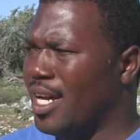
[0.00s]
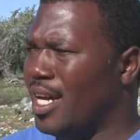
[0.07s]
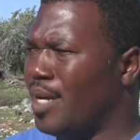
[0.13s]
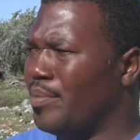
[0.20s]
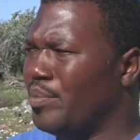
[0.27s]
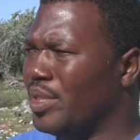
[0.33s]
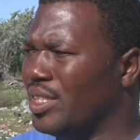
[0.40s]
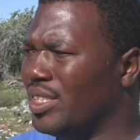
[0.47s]

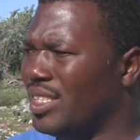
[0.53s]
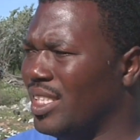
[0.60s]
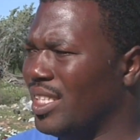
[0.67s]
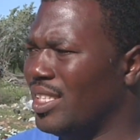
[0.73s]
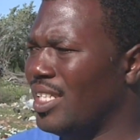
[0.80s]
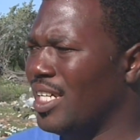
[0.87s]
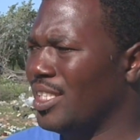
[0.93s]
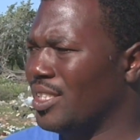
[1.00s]
But
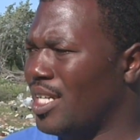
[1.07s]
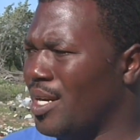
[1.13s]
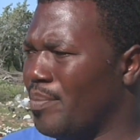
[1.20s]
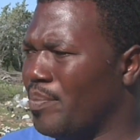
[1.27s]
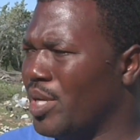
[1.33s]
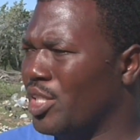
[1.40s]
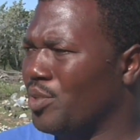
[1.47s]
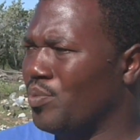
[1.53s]
still there's
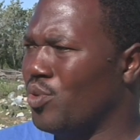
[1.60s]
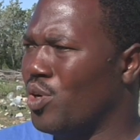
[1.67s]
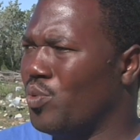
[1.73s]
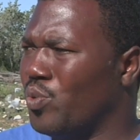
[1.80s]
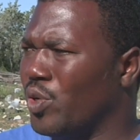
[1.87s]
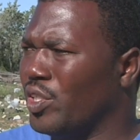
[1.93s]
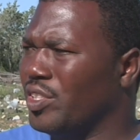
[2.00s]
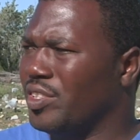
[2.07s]
much more
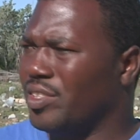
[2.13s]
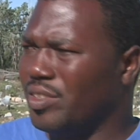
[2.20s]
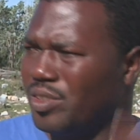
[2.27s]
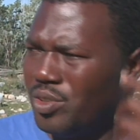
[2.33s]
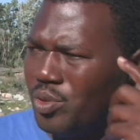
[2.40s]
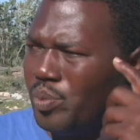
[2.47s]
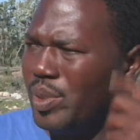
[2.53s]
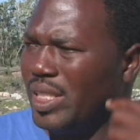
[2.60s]
work
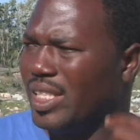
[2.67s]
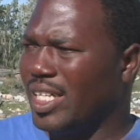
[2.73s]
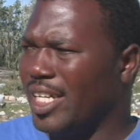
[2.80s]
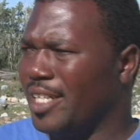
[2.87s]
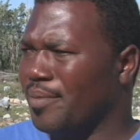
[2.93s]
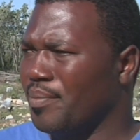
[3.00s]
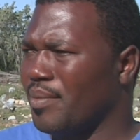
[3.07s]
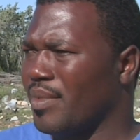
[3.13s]
to be
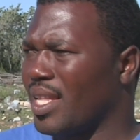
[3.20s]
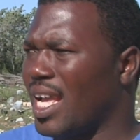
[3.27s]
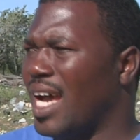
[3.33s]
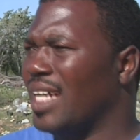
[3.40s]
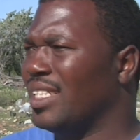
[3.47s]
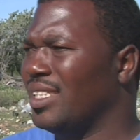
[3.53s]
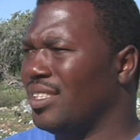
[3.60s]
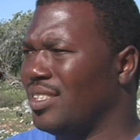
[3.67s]
done
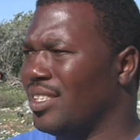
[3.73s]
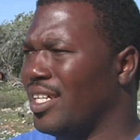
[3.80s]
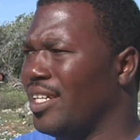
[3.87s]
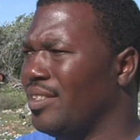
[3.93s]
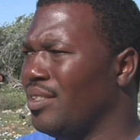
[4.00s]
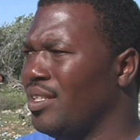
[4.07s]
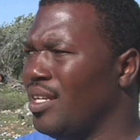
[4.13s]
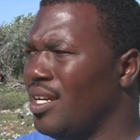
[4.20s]
at this
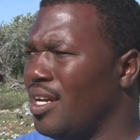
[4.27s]
site.